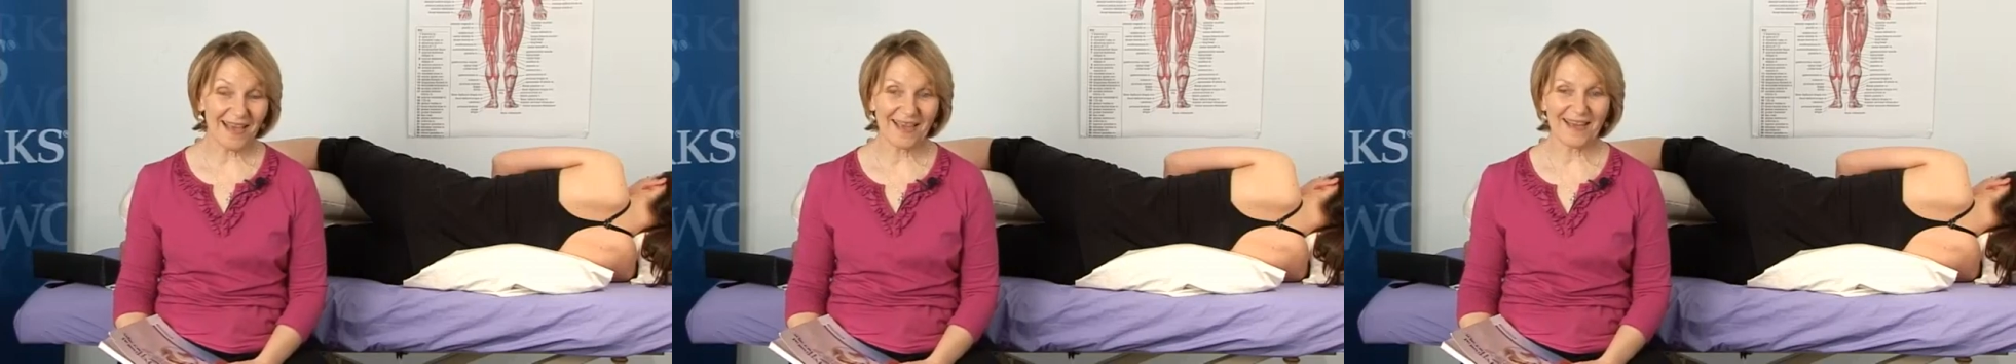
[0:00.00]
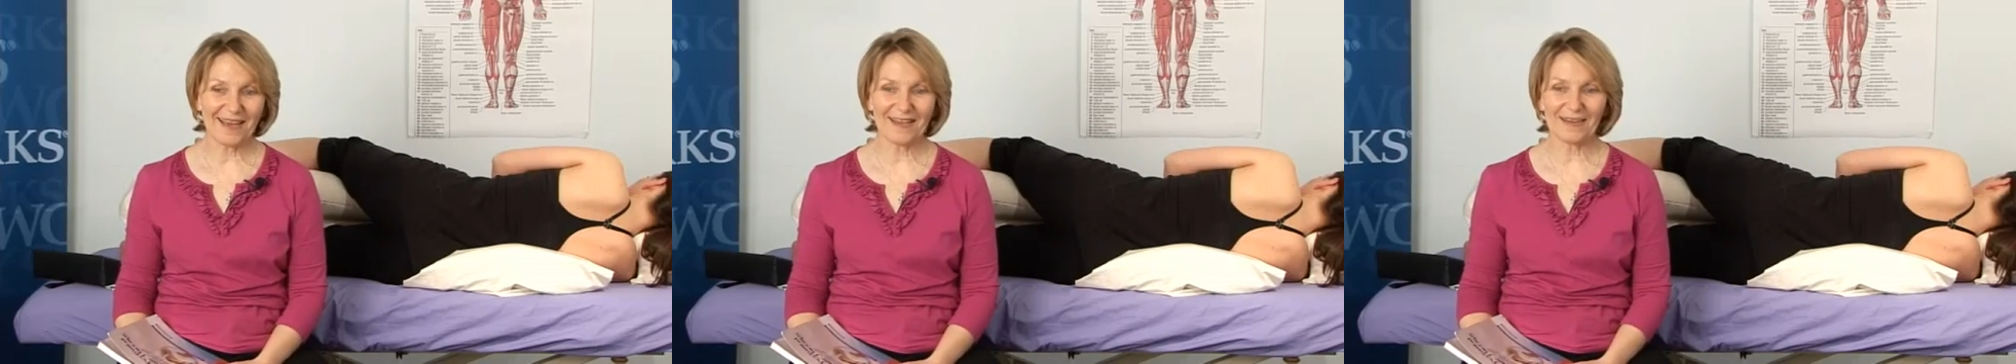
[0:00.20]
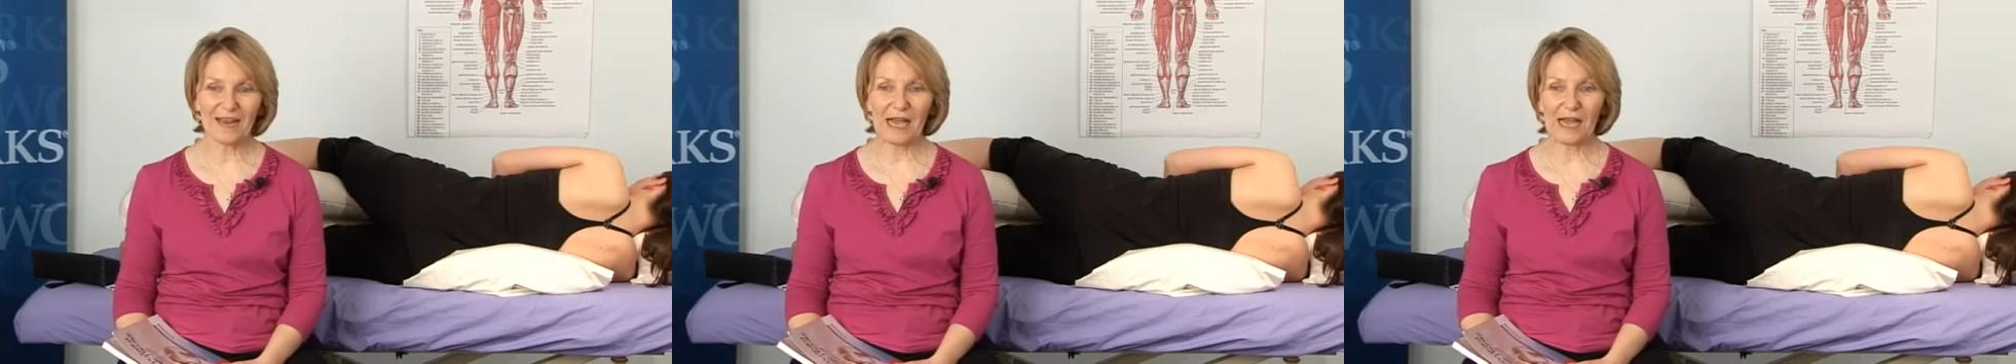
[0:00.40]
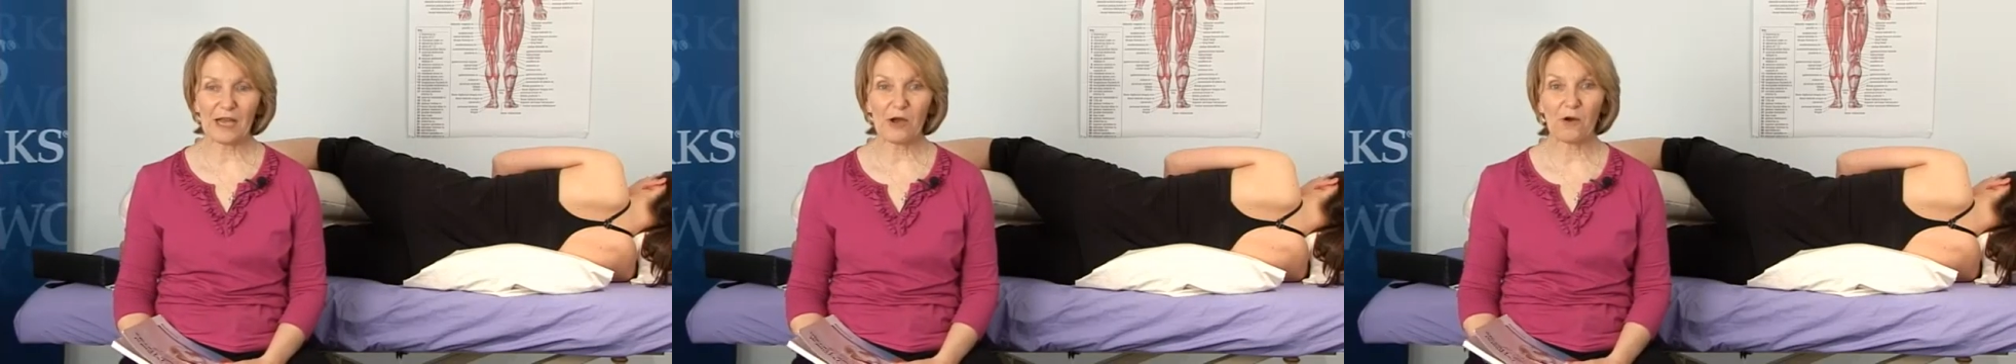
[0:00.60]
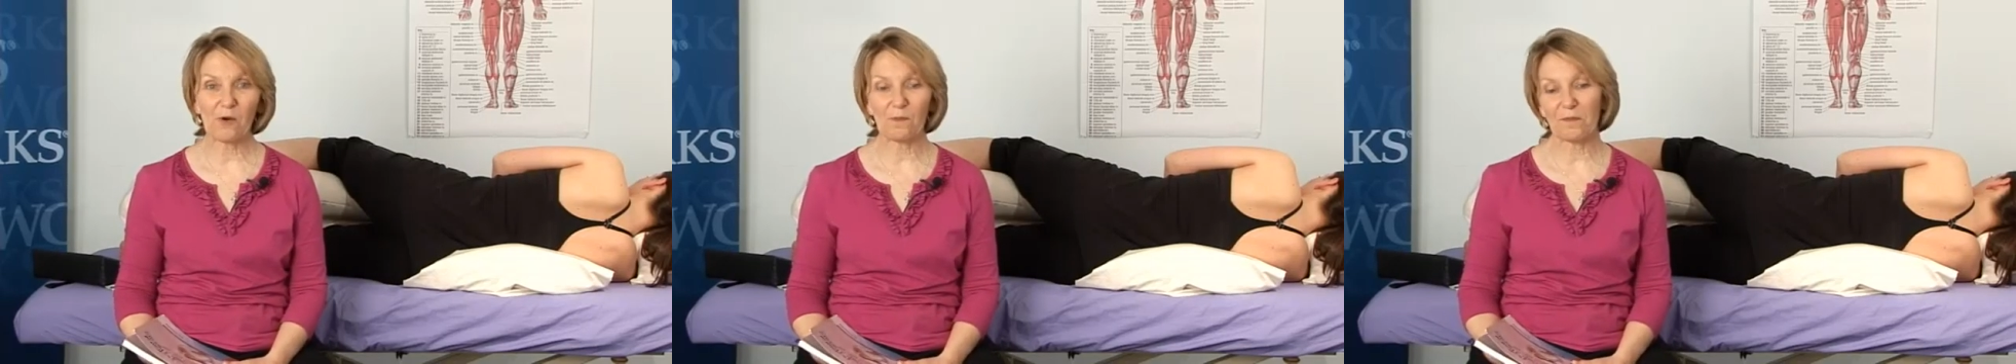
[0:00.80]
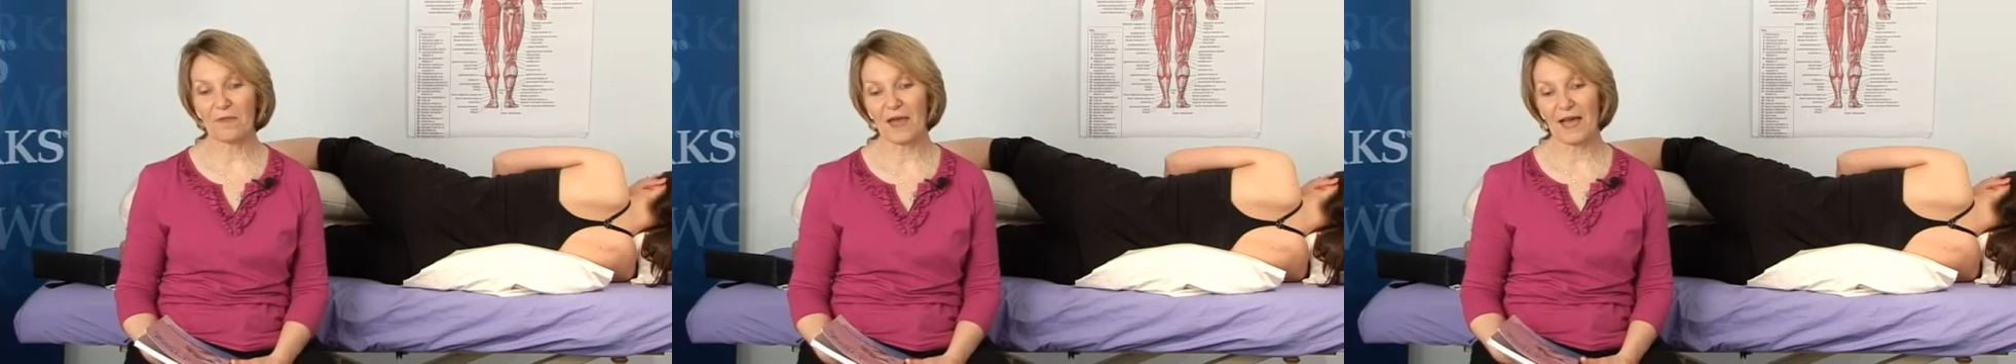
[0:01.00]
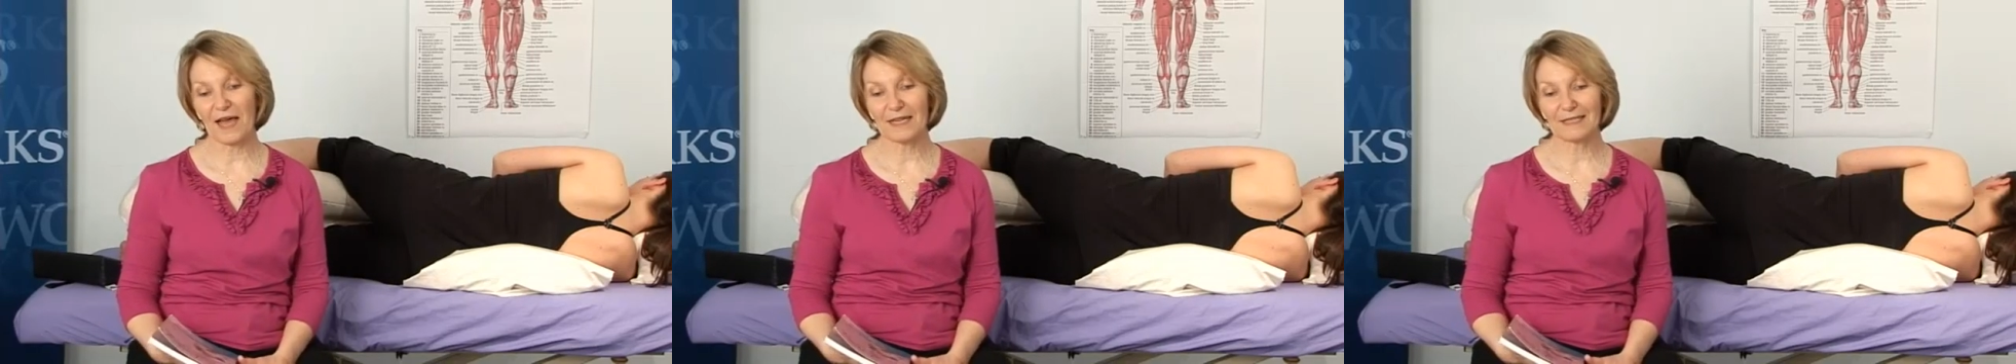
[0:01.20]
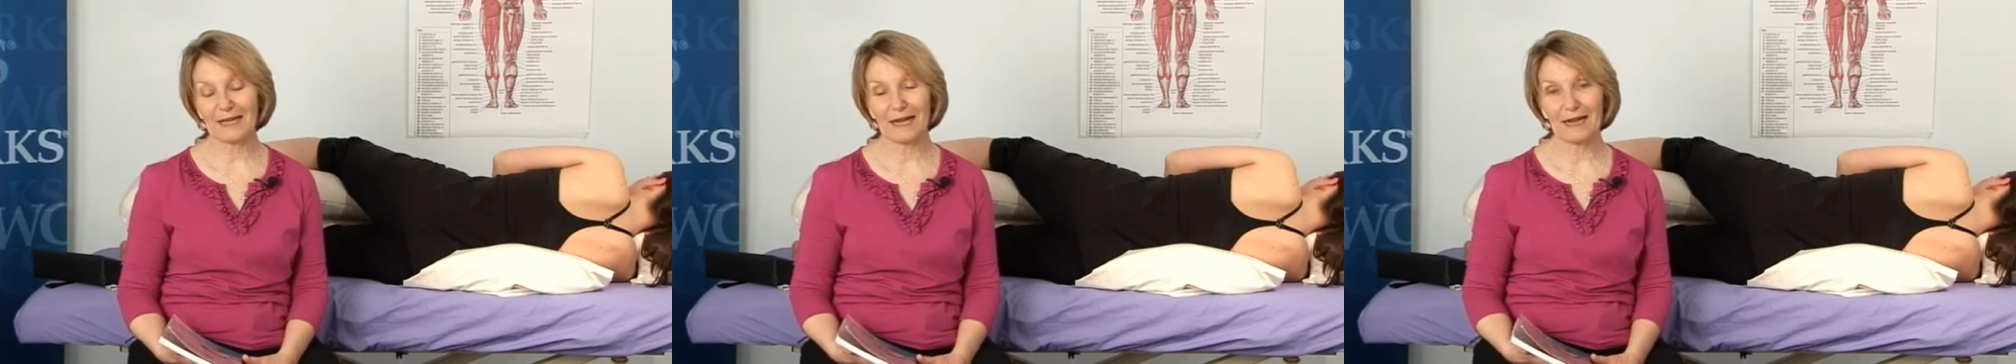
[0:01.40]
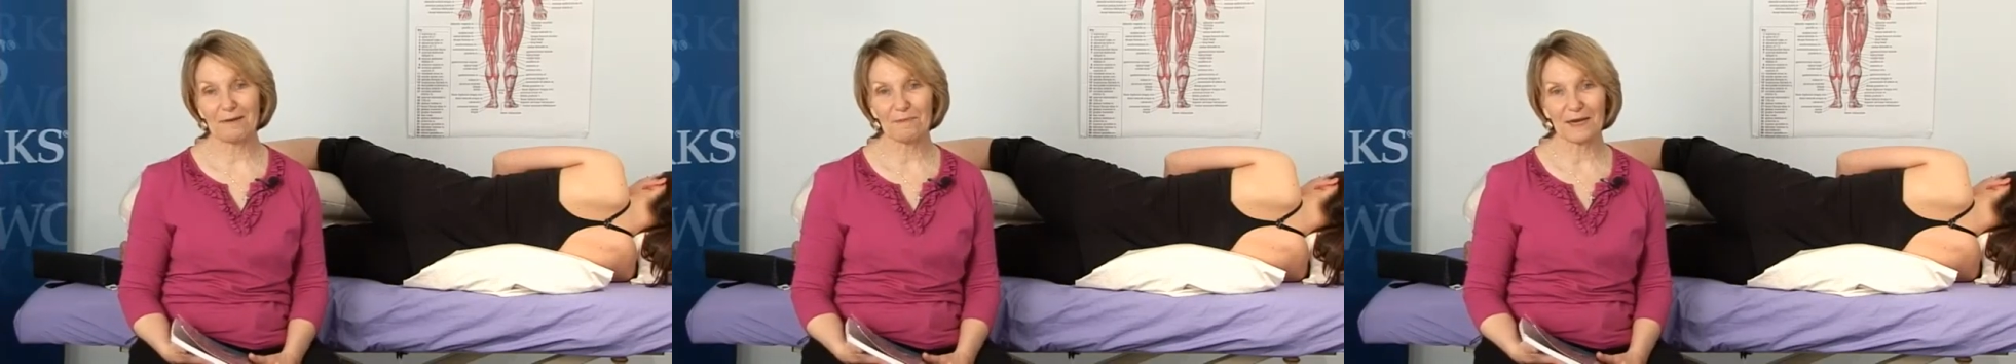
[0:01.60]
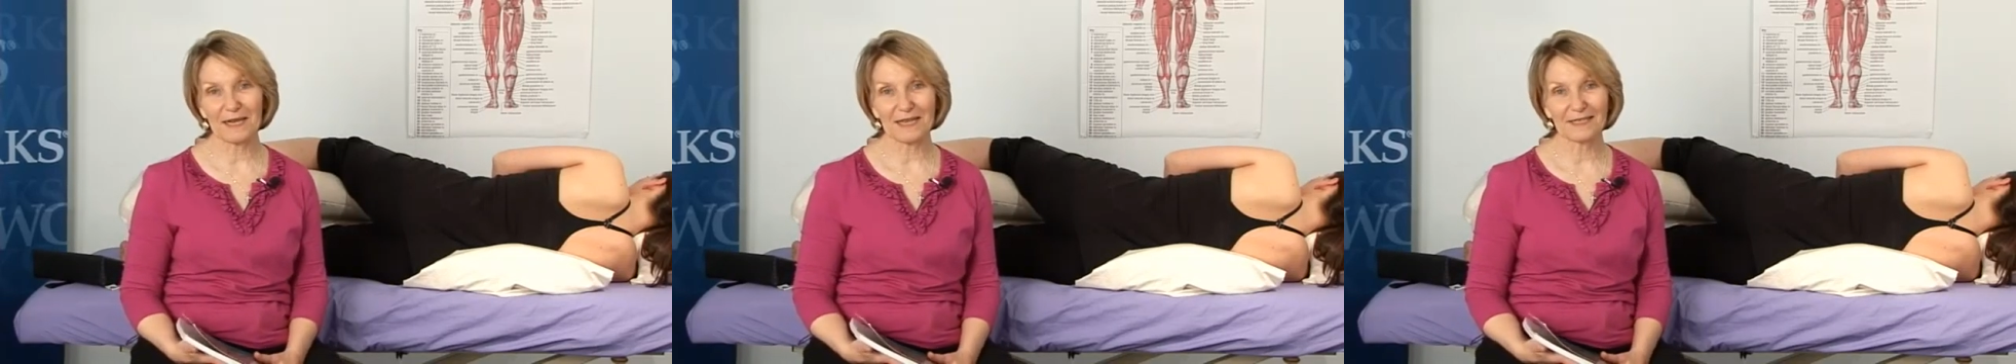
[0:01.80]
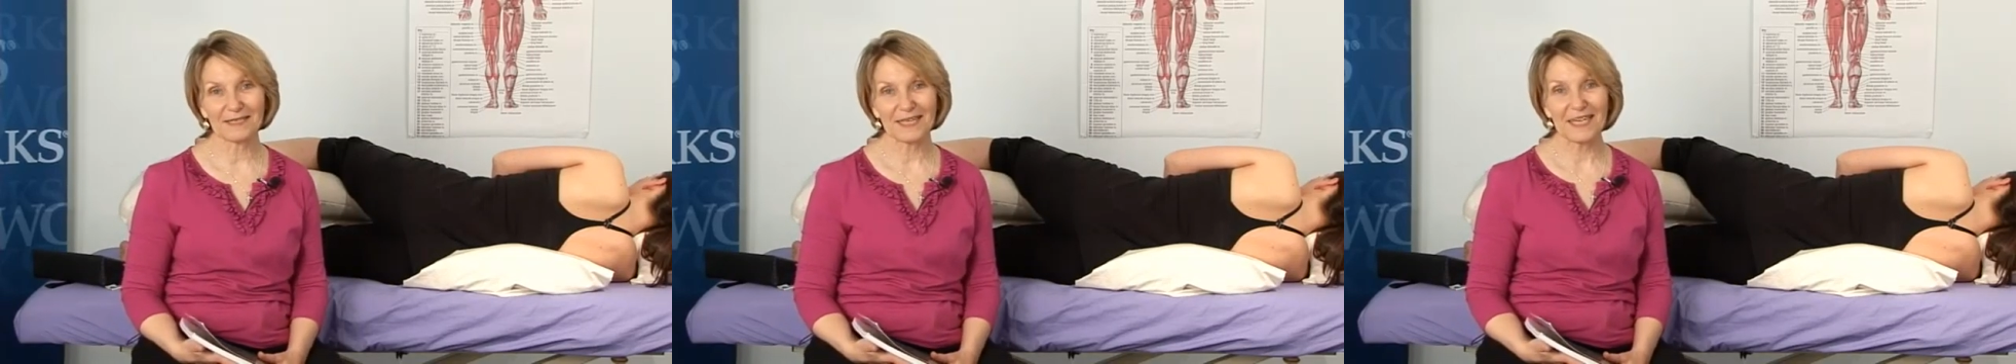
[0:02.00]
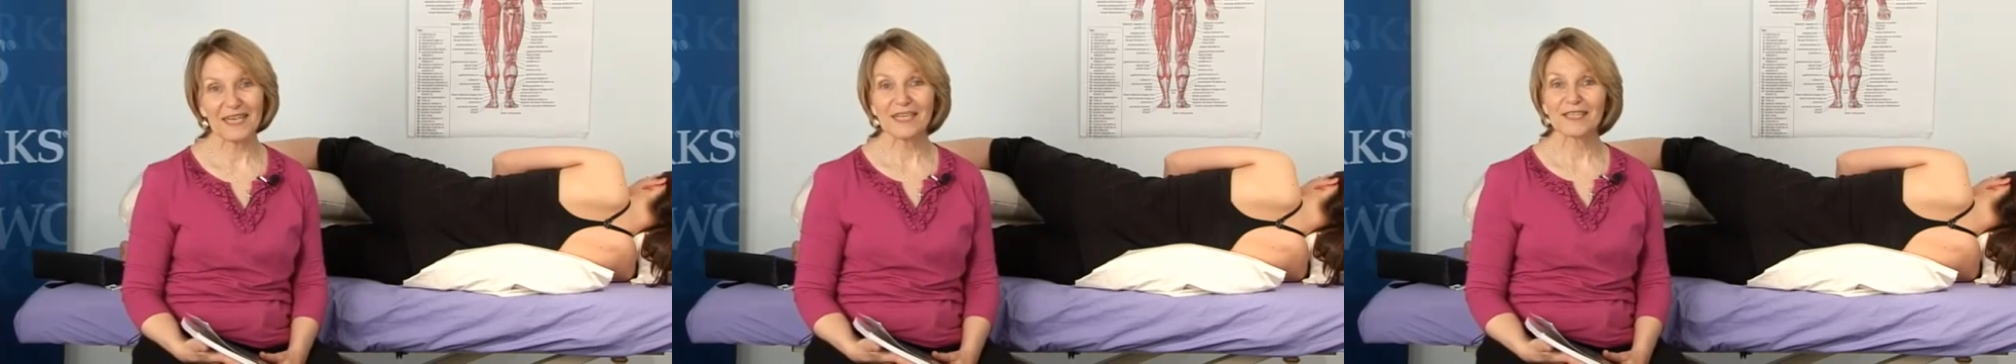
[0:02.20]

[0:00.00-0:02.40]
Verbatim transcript: and I hope that I might